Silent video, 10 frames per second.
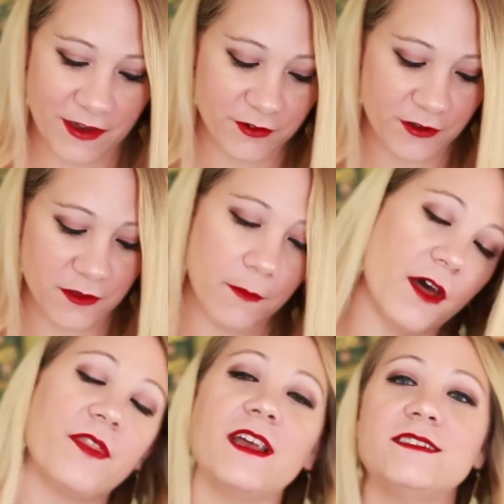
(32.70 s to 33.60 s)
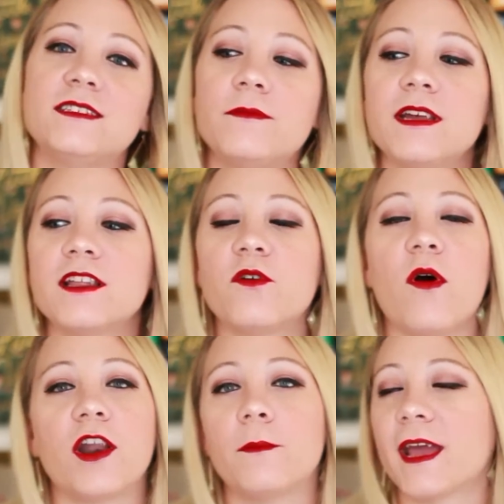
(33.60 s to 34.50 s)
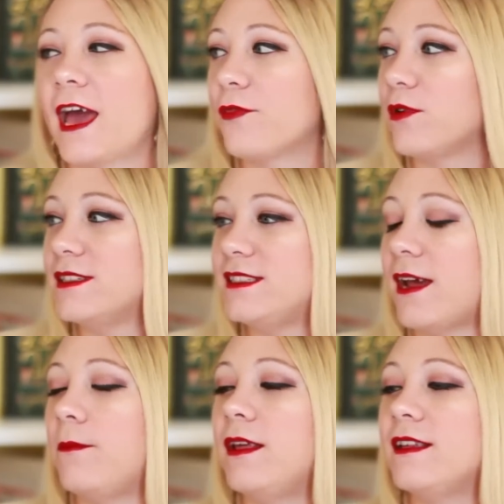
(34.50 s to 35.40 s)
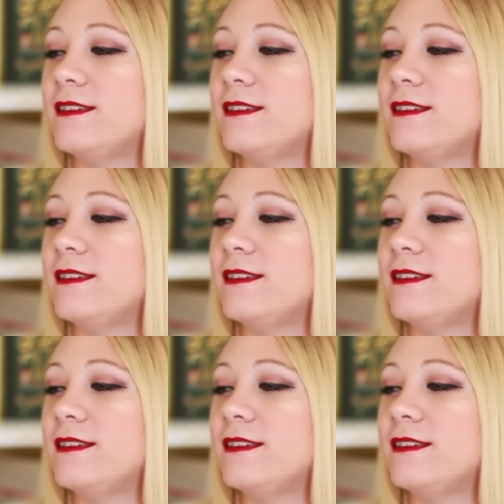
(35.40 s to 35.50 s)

favorite of the month, is Something in the Water by Katherine Stedman.